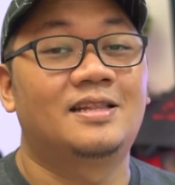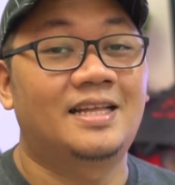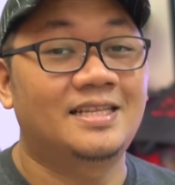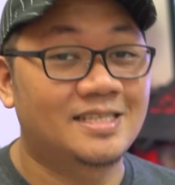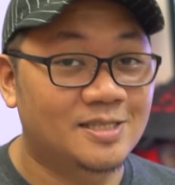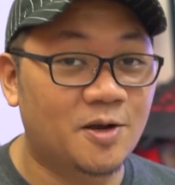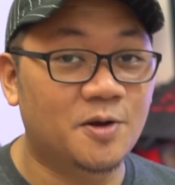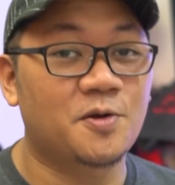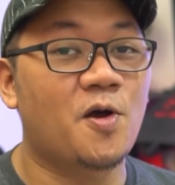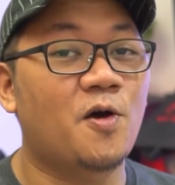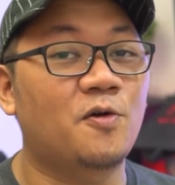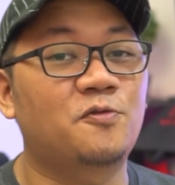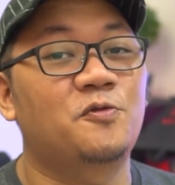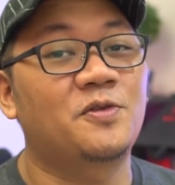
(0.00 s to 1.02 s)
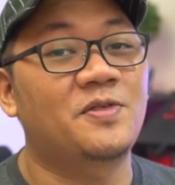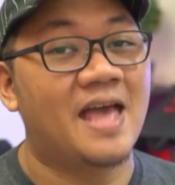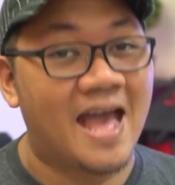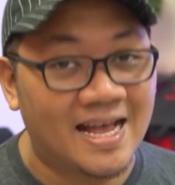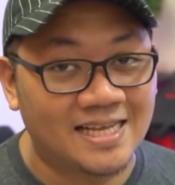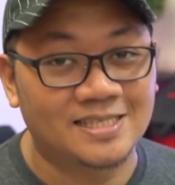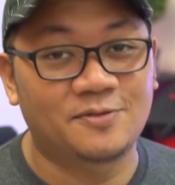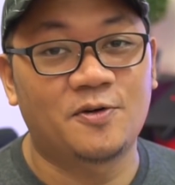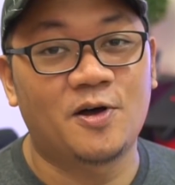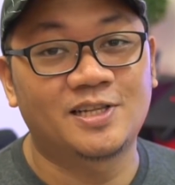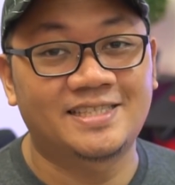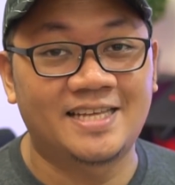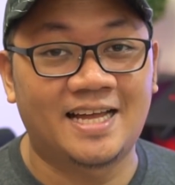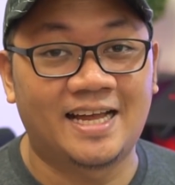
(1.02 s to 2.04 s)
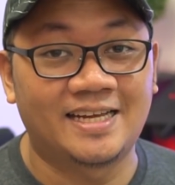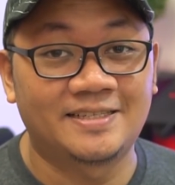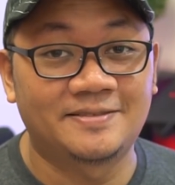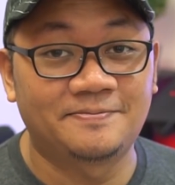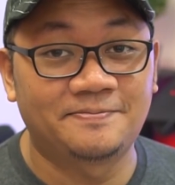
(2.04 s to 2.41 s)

Let's start off with Asphalt 9.